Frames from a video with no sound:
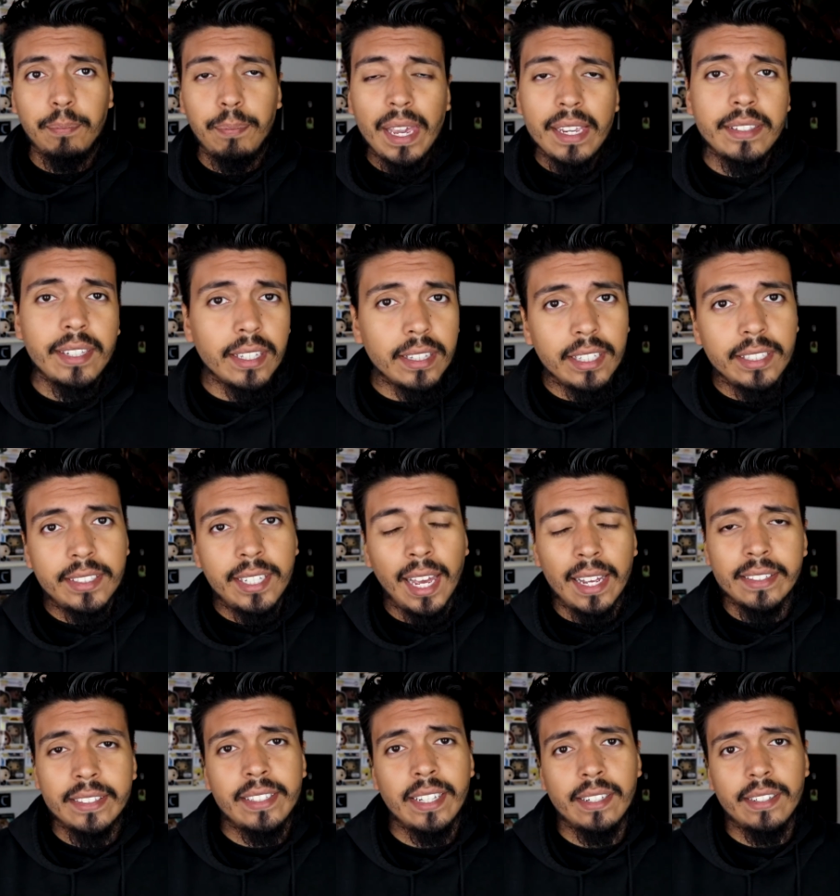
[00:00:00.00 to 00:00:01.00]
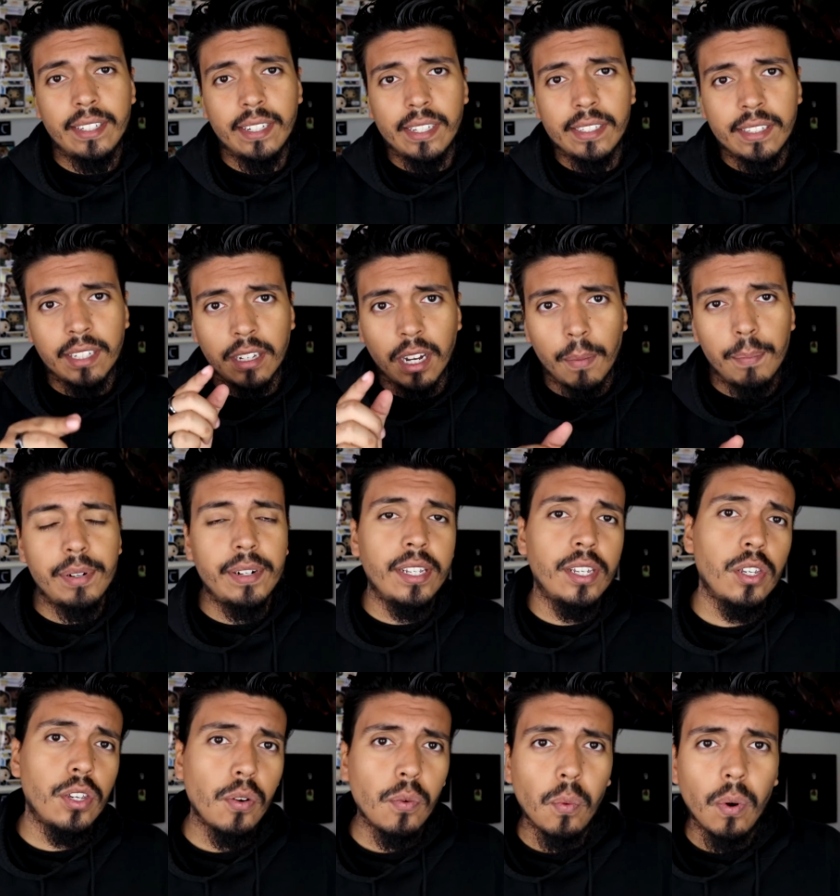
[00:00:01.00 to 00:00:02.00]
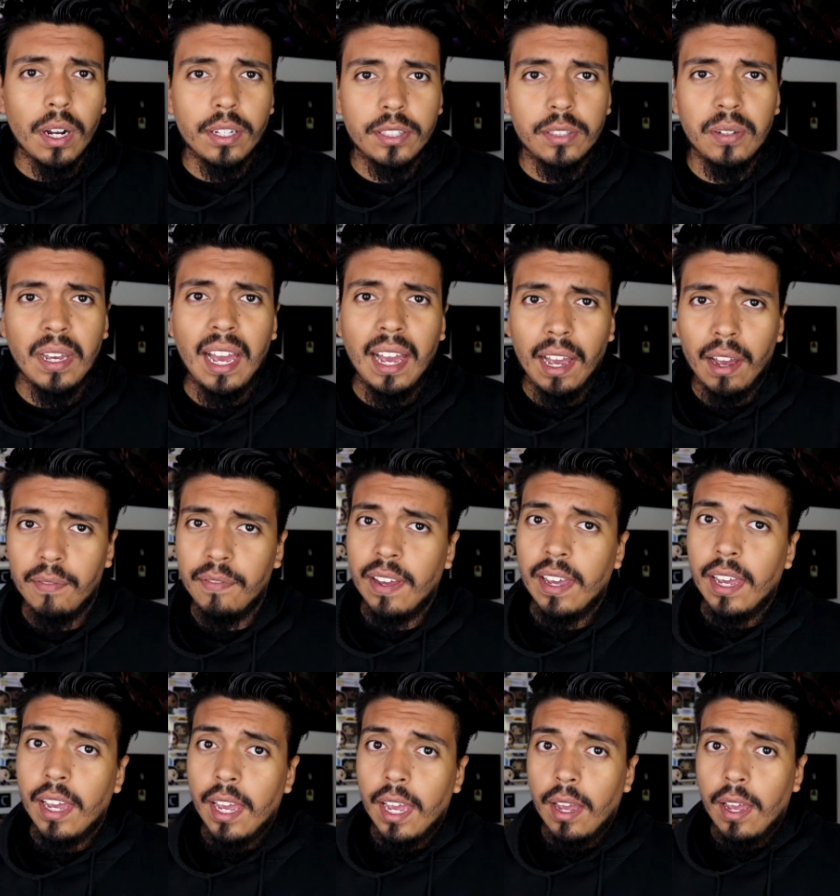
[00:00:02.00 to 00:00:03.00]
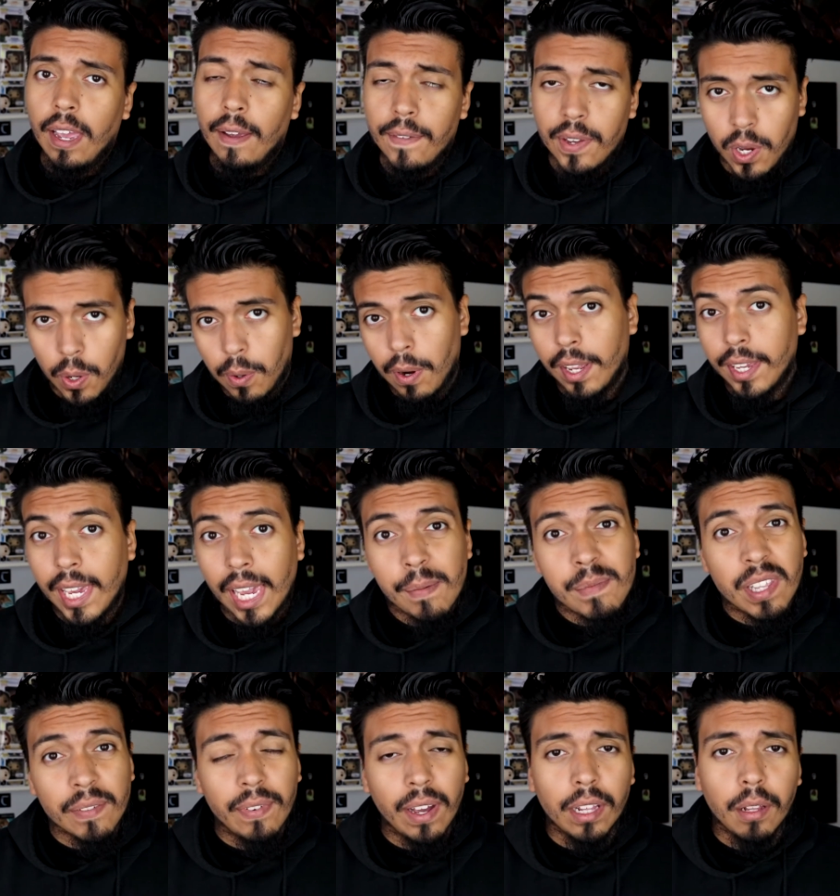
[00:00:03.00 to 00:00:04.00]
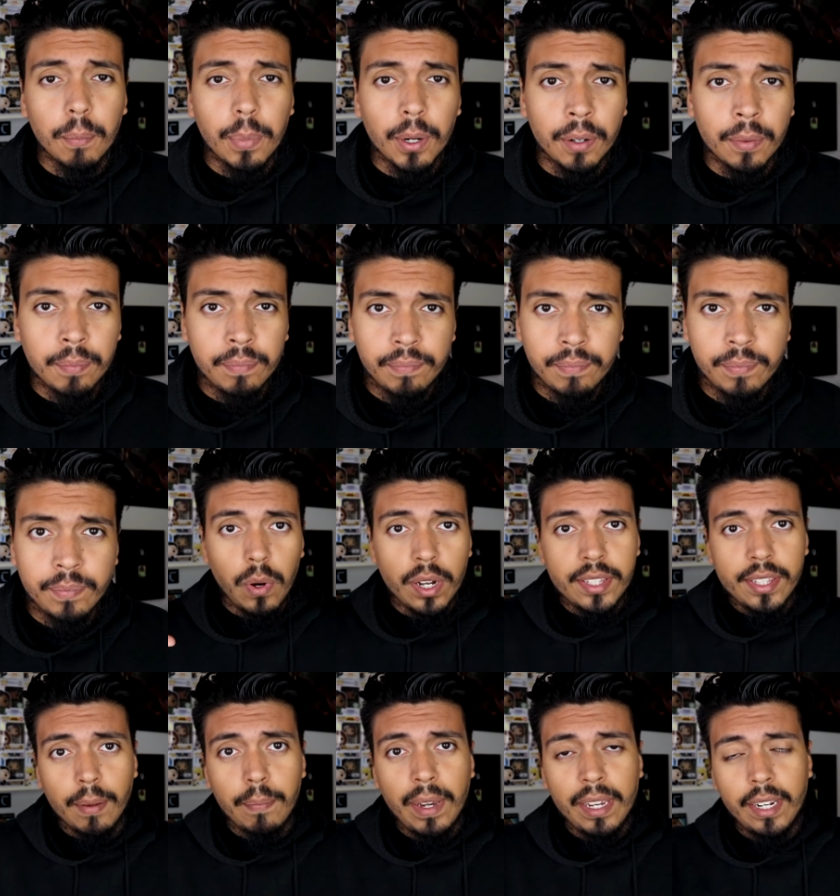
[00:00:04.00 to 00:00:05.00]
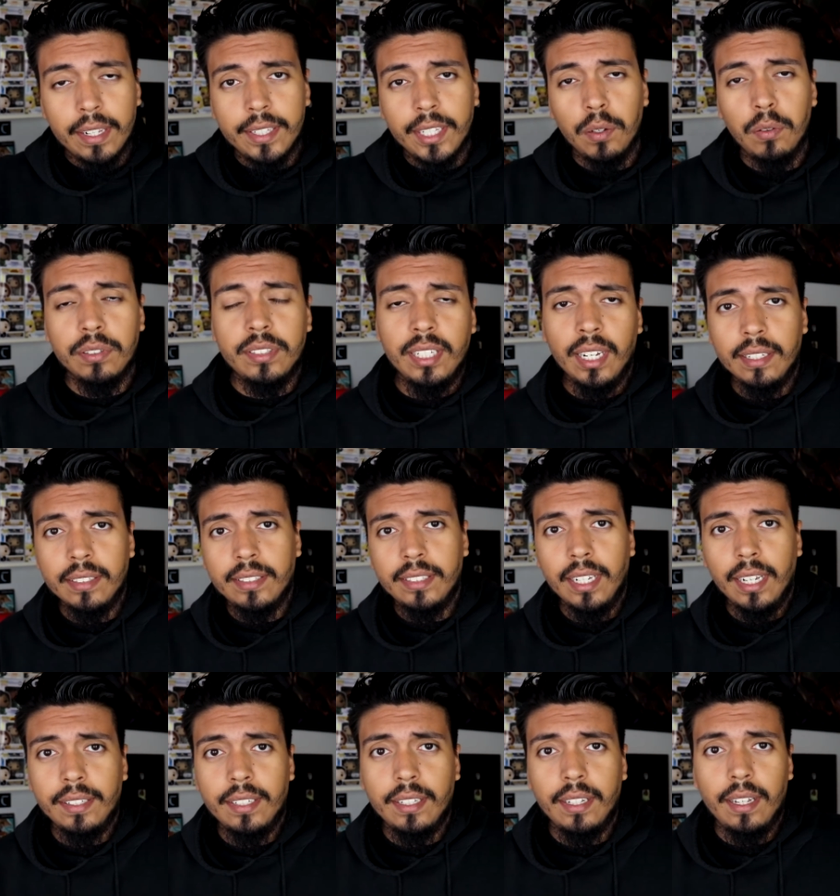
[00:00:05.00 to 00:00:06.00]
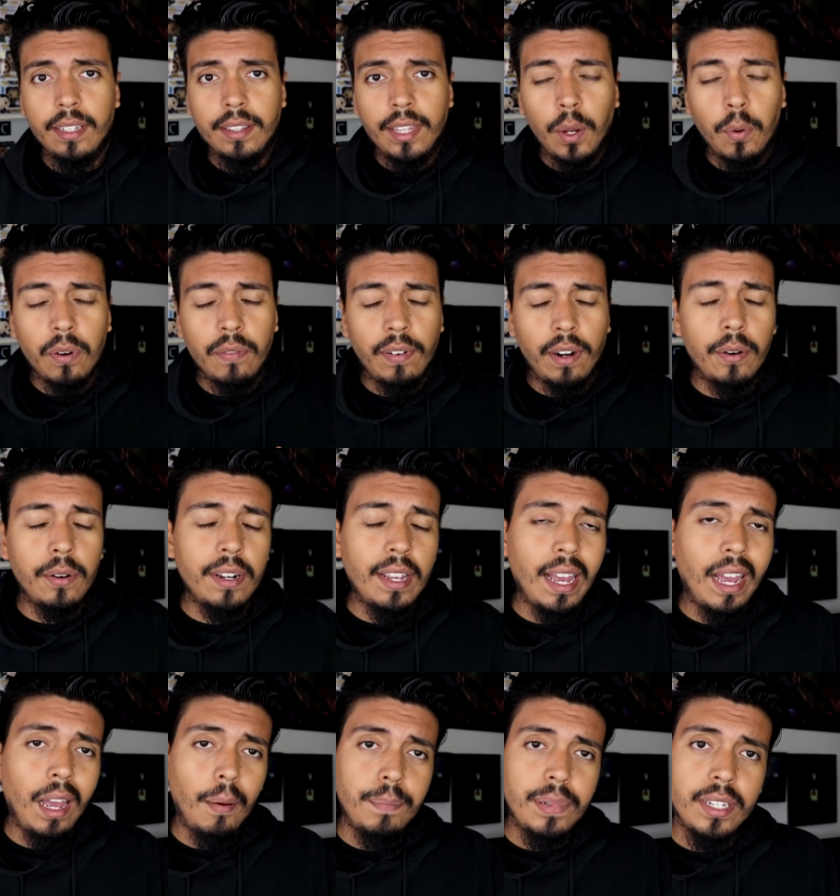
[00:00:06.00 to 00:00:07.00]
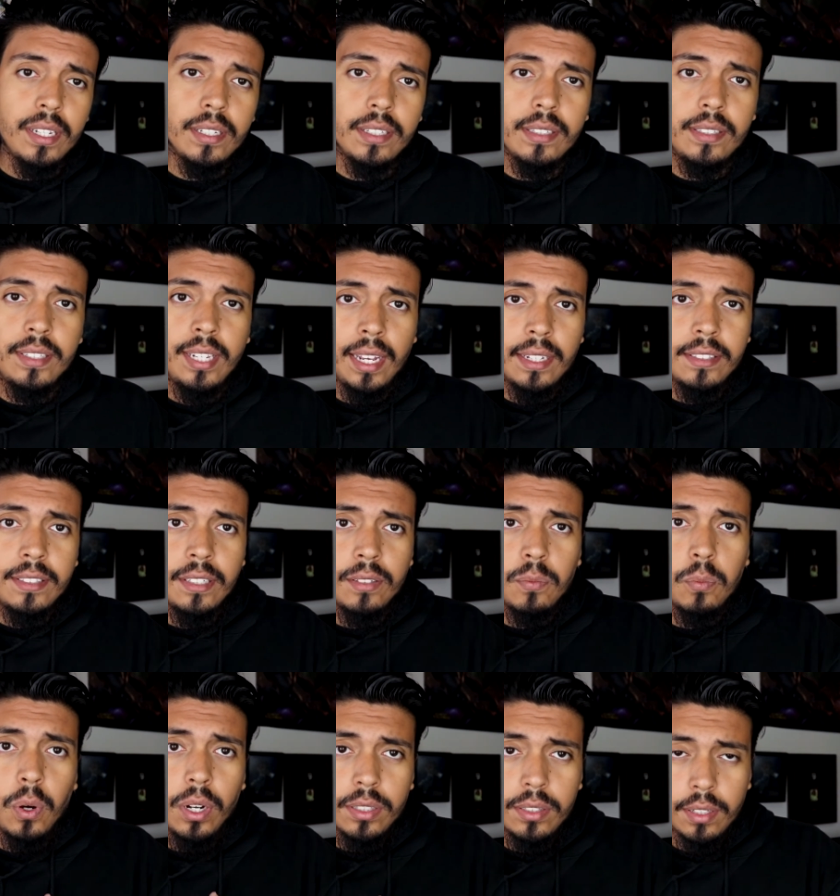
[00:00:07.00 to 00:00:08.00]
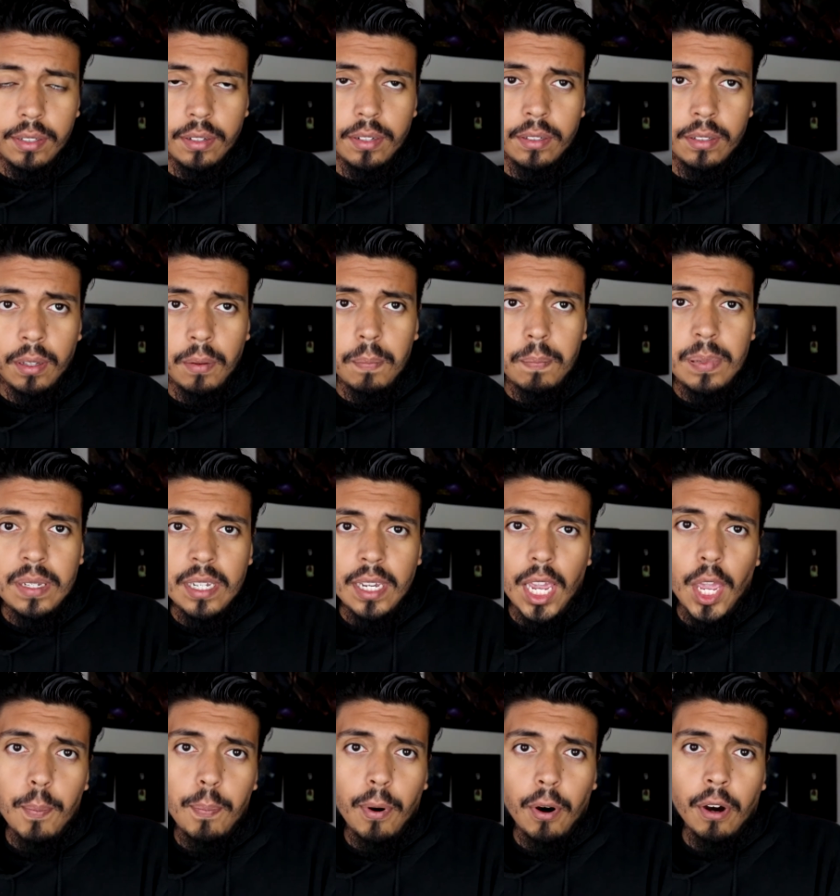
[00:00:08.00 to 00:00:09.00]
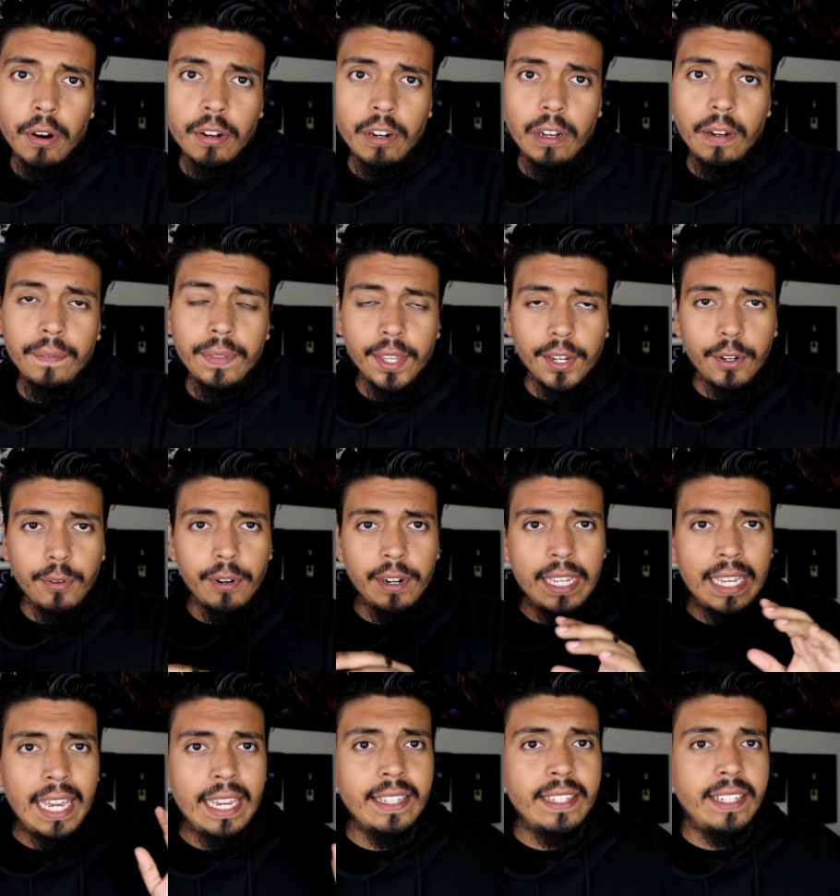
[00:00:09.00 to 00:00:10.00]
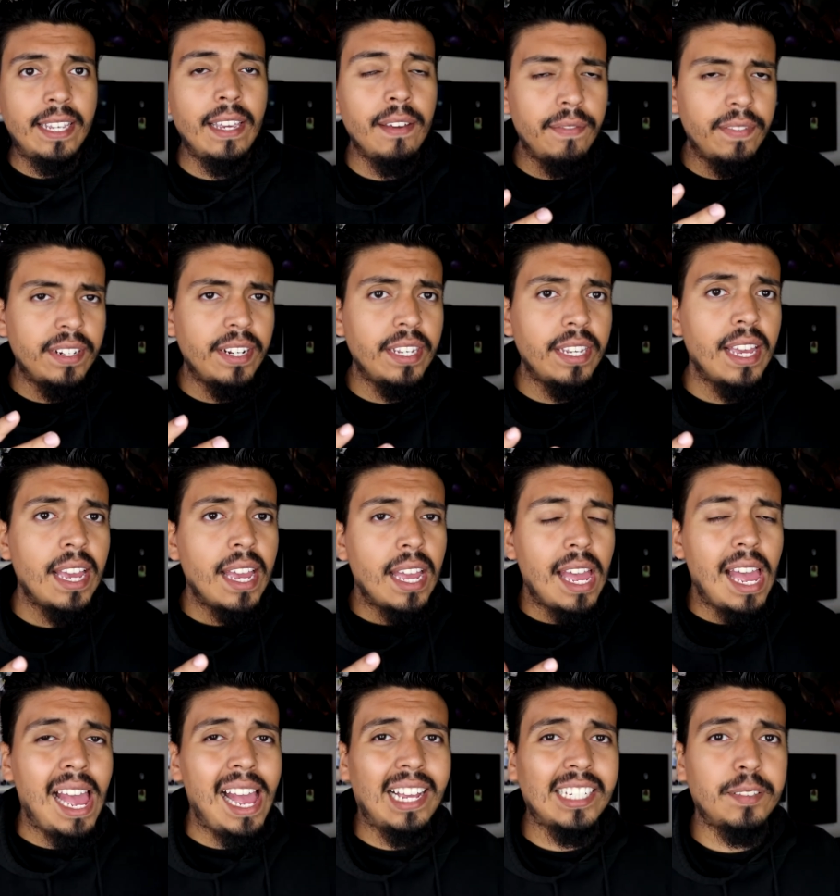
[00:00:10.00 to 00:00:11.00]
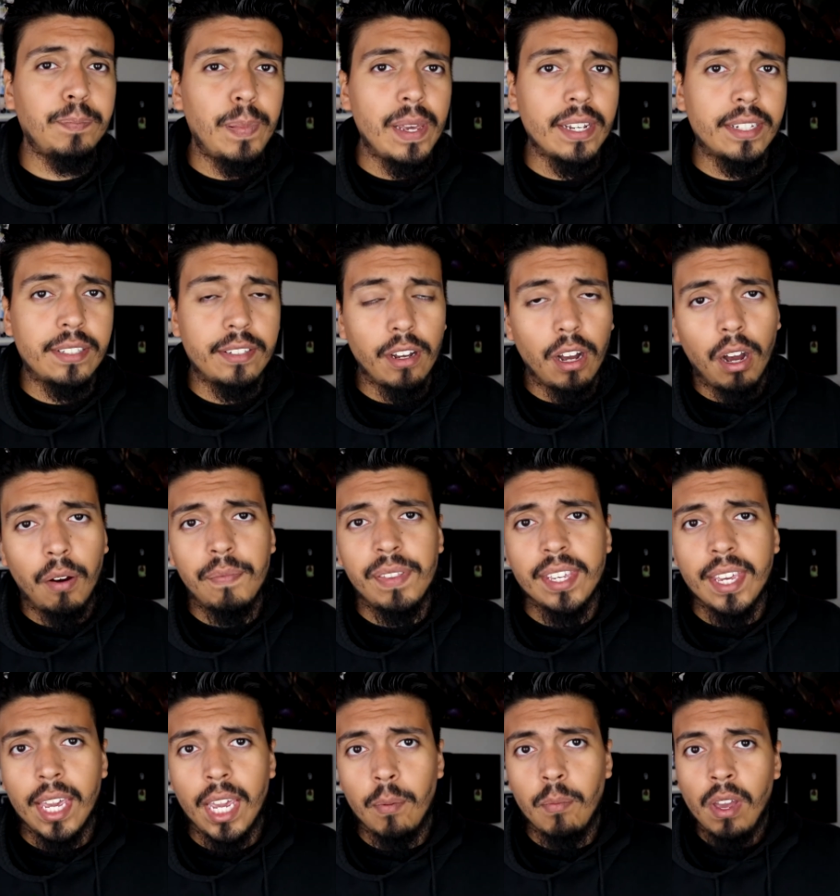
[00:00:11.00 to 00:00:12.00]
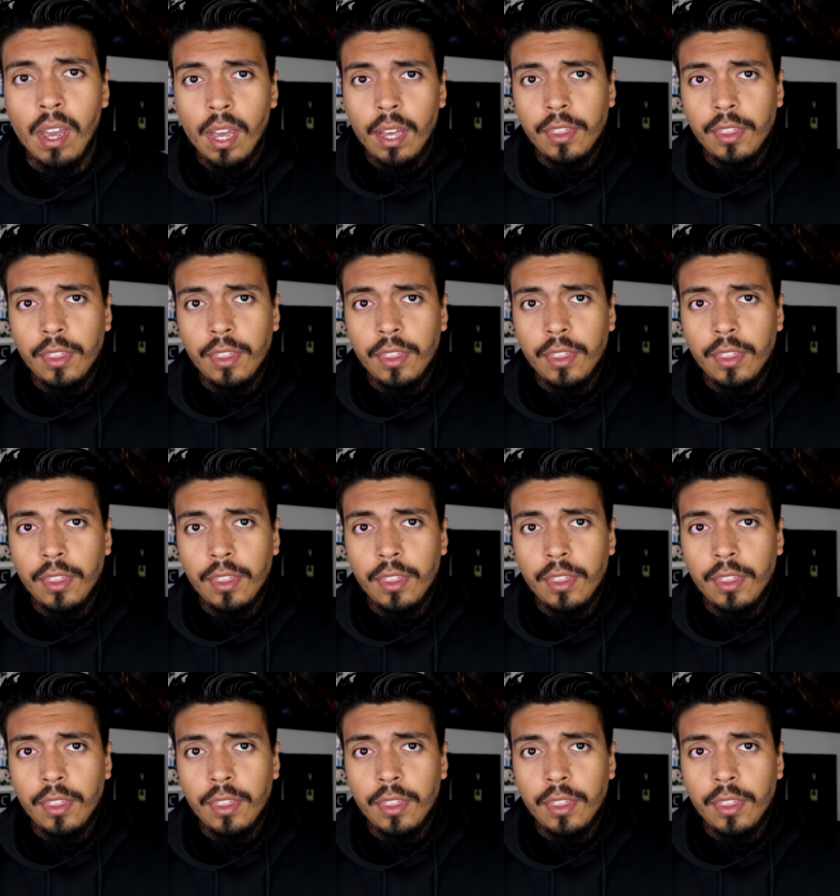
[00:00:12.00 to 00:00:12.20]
Basically, Tencent is the company you want to have if you're a game developer. Once I made a deal with Tencent, they were very happy. Tencent wasn't gonna be a part of the creativity aspect of the game.